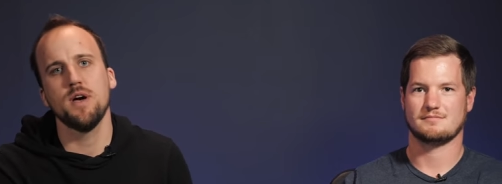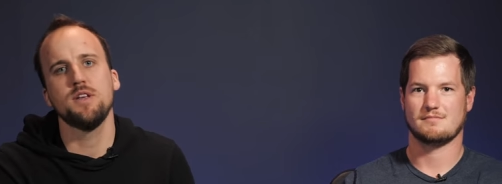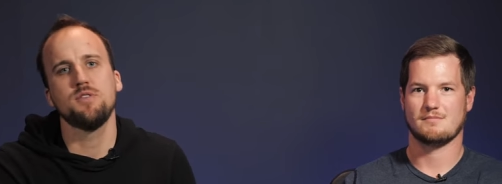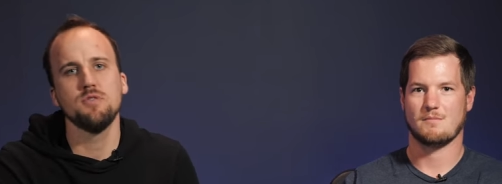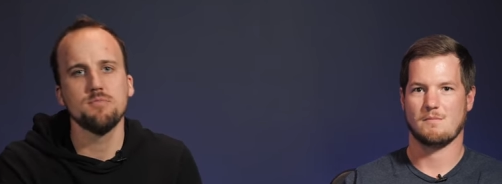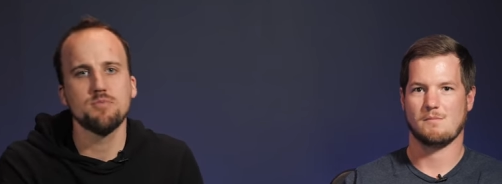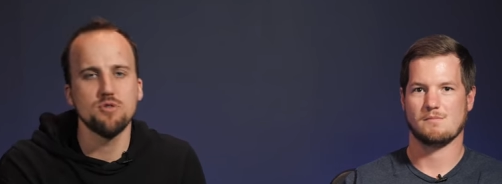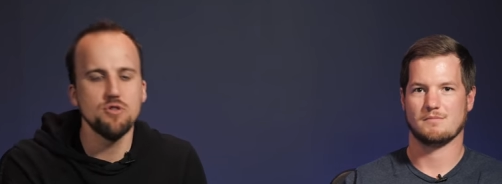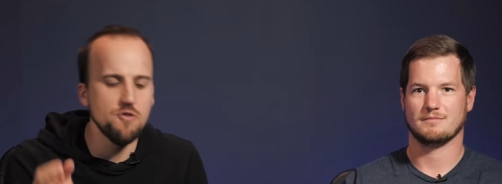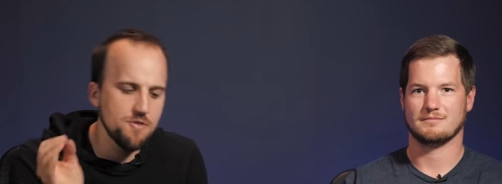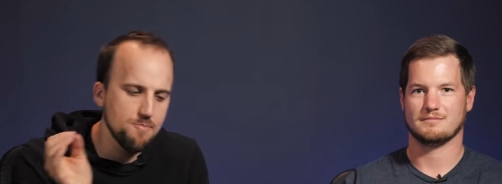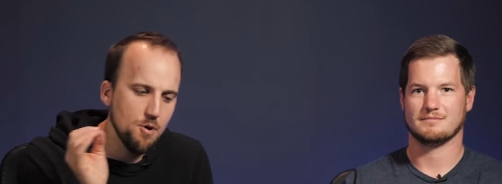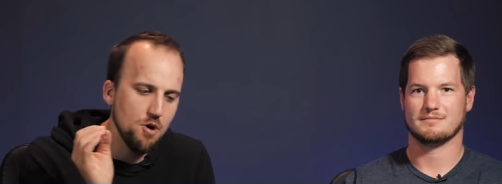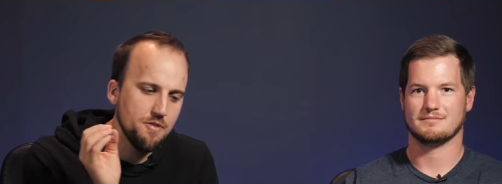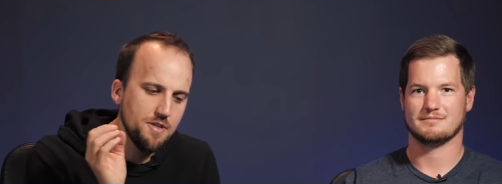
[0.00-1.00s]
Speaker 1: way to
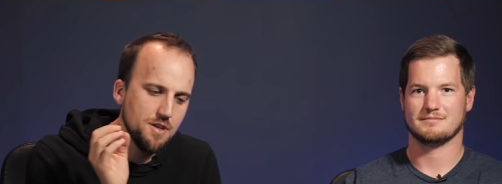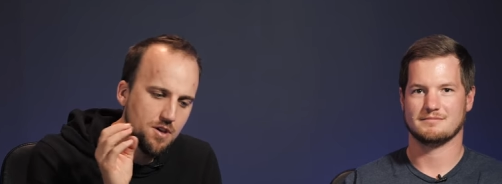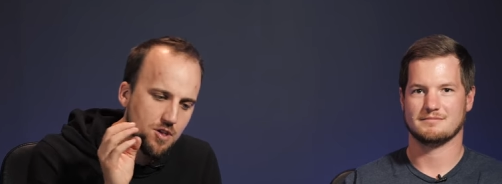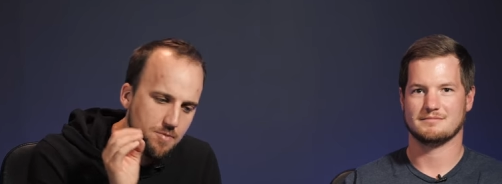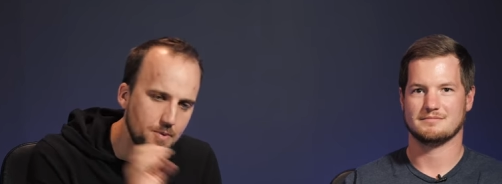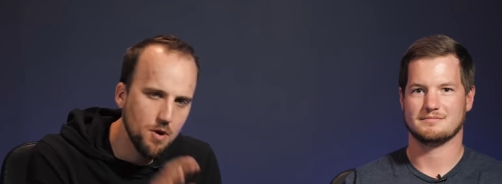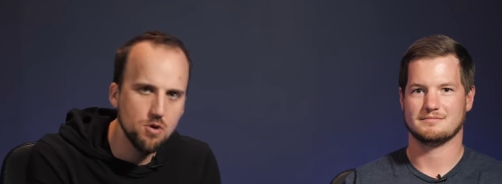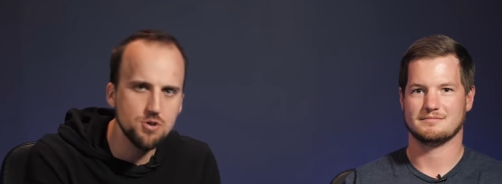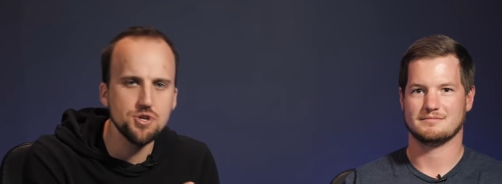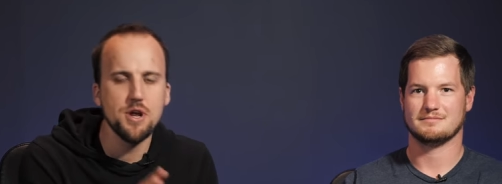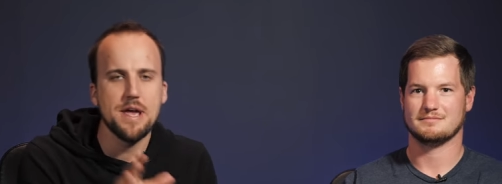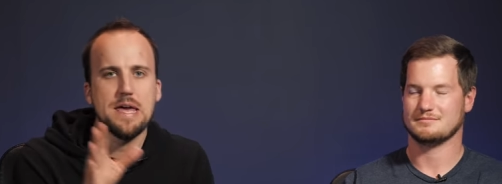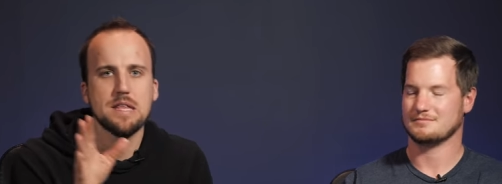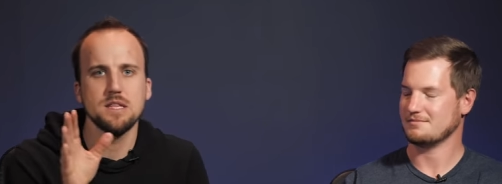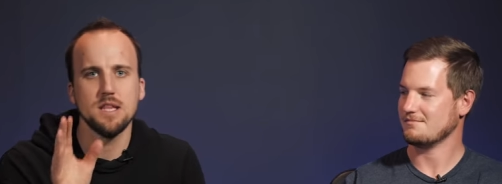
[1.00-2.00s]
improve both the exposure
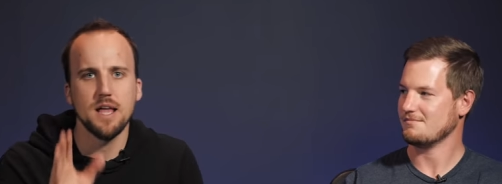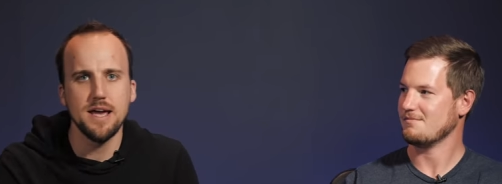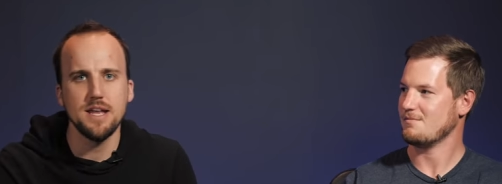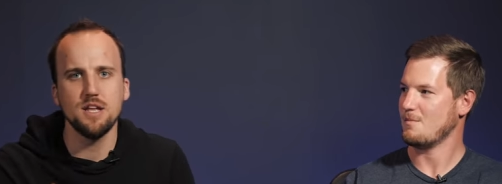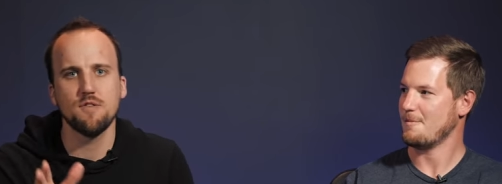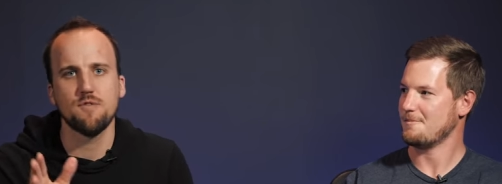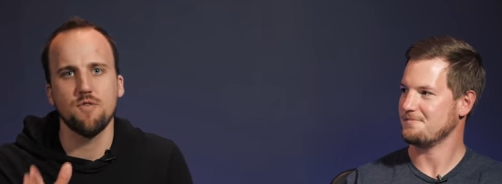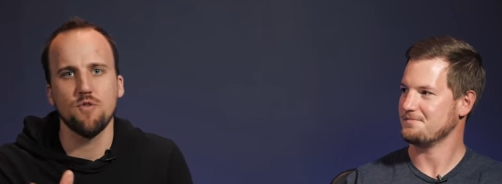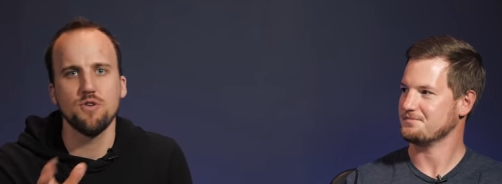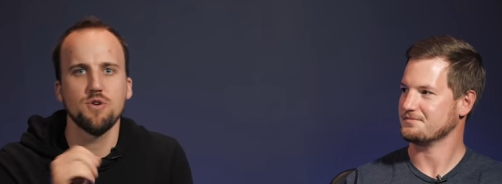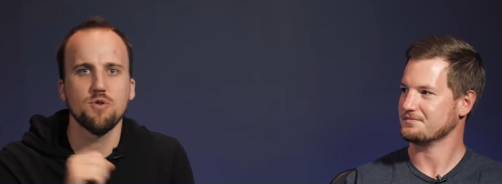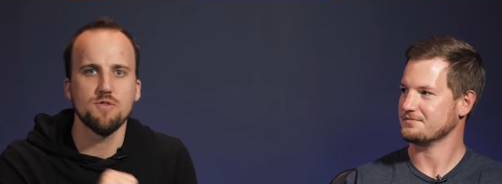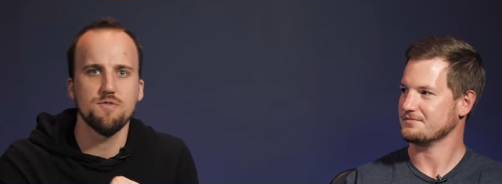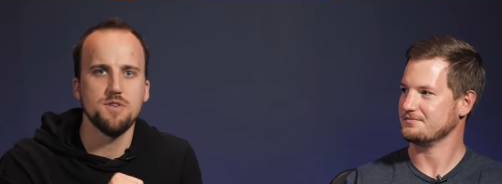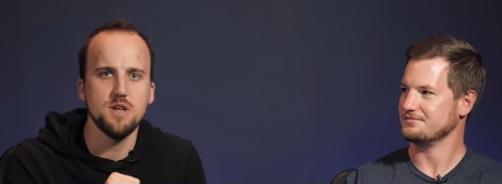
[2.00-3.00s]
and lighting for
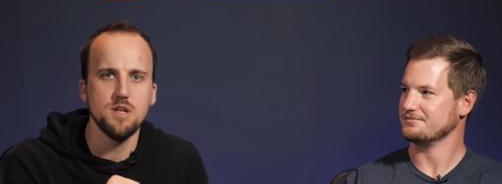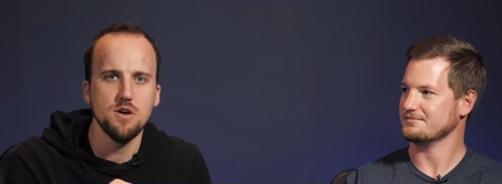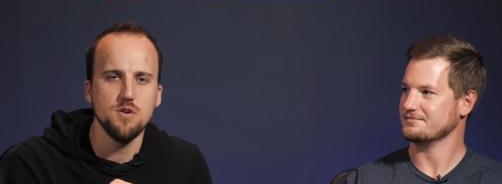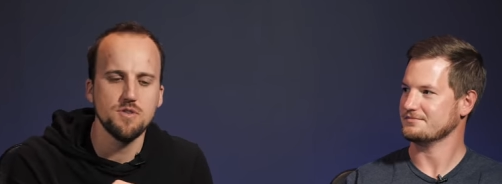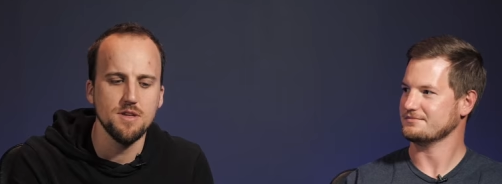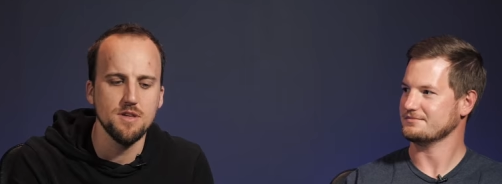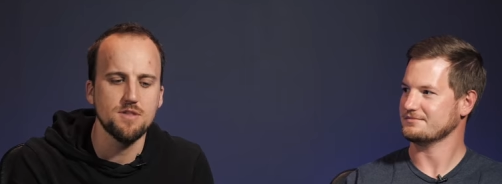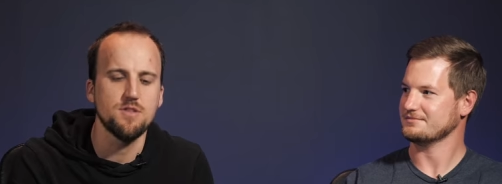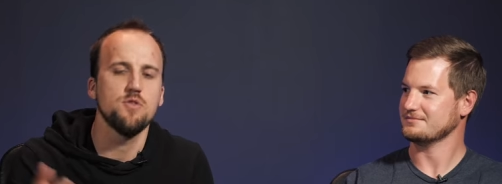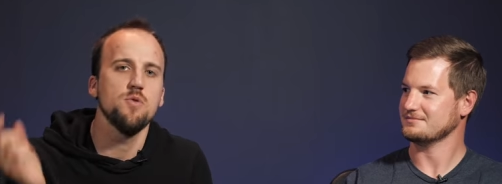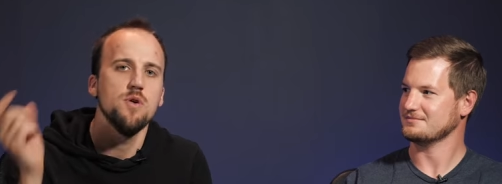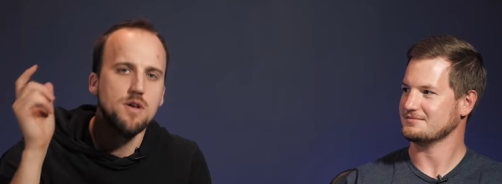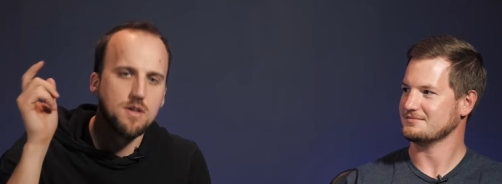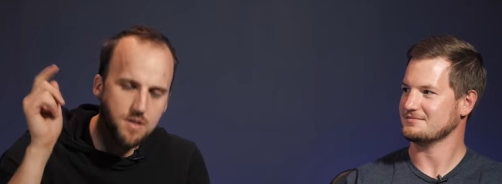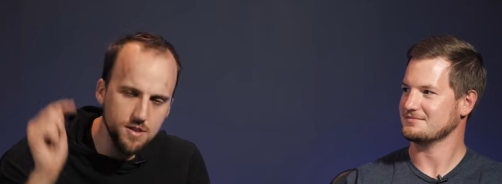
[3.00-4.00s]
your videos is
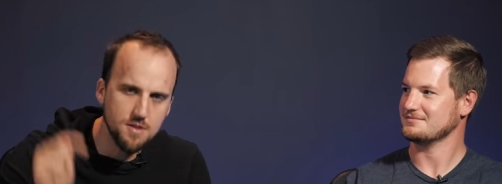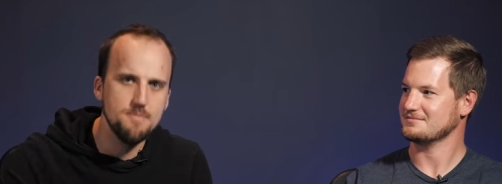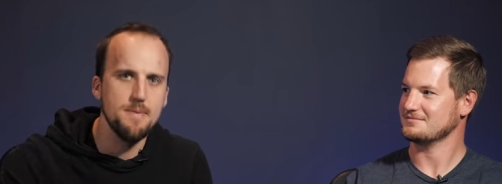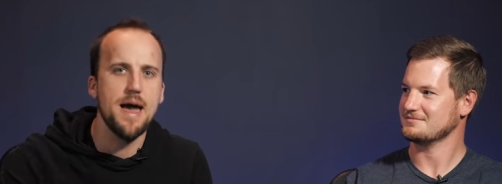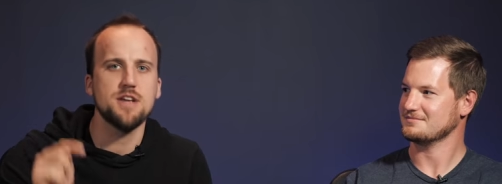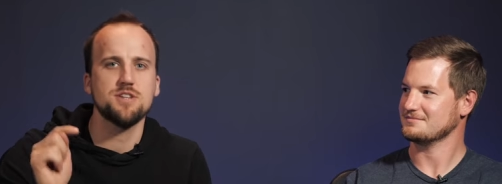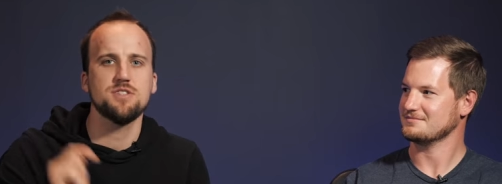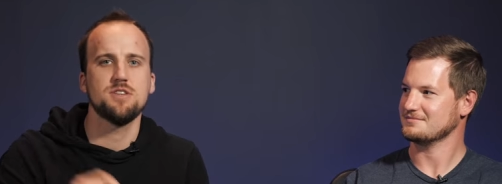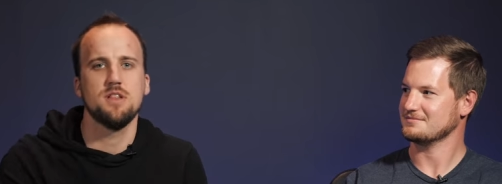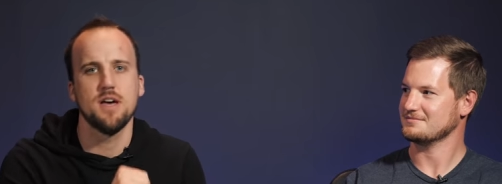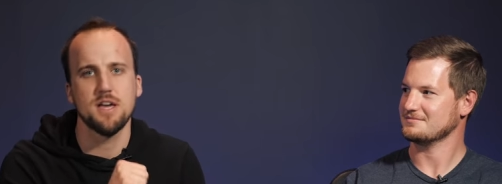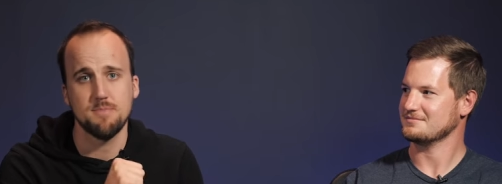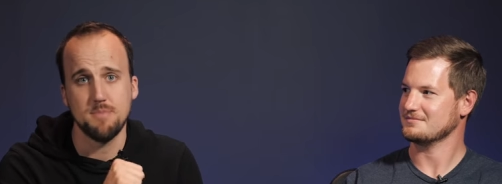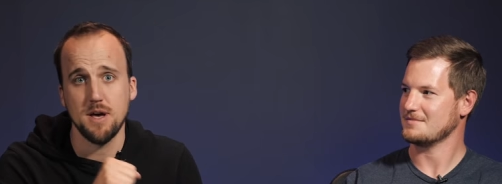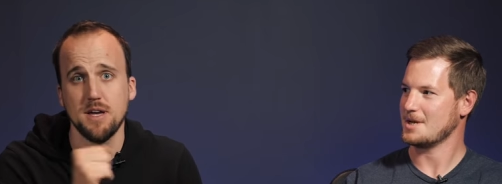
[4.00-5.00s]
to smash the
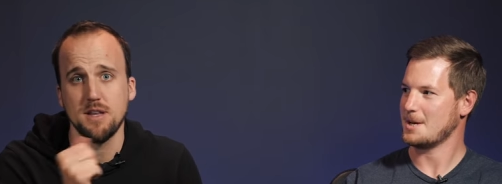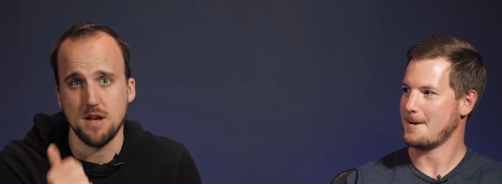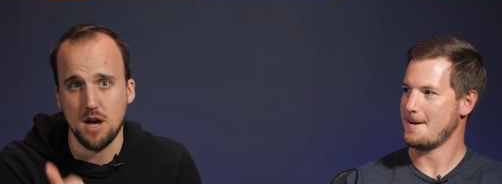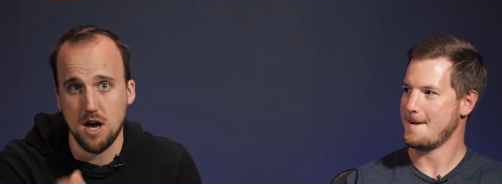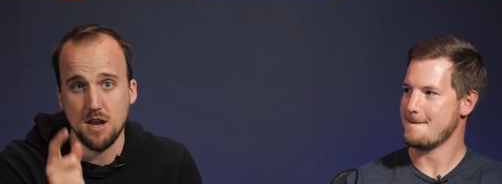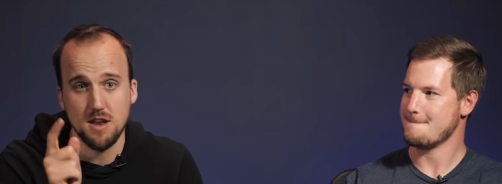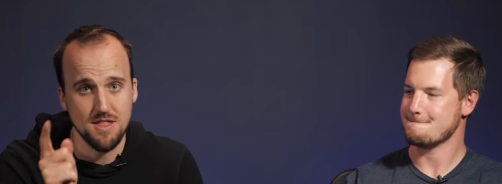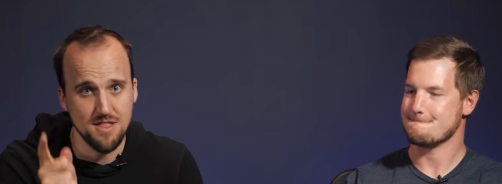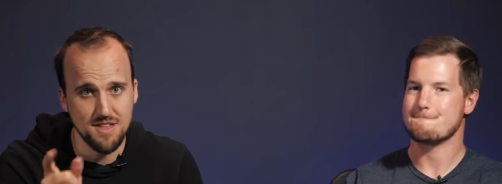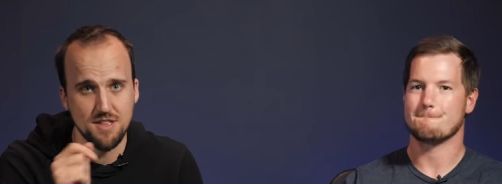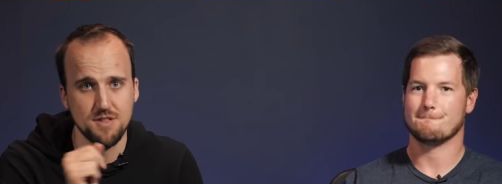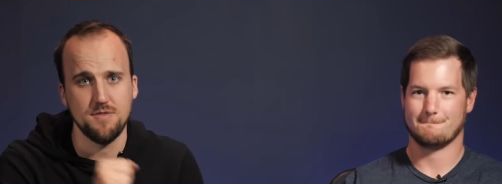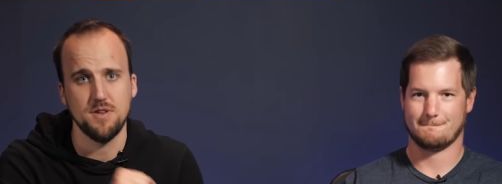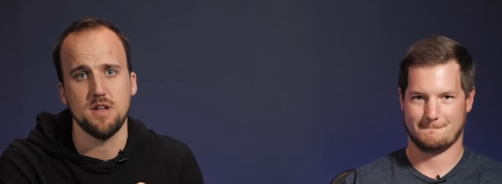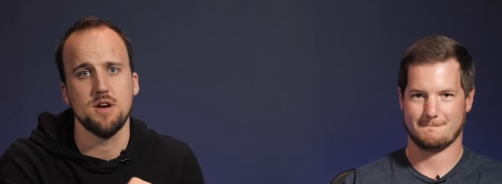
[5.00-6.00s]
like button on
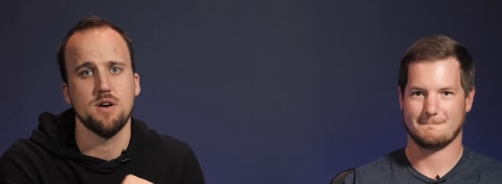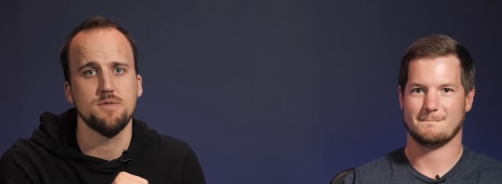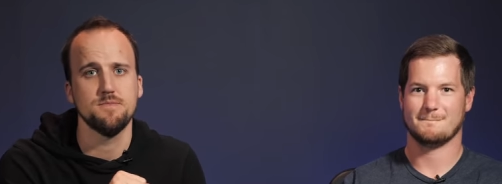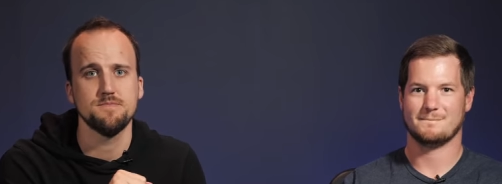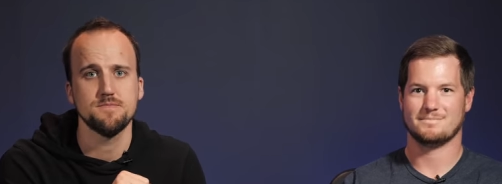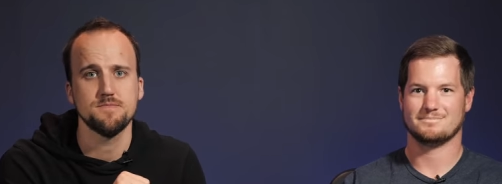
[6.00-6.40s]
this video.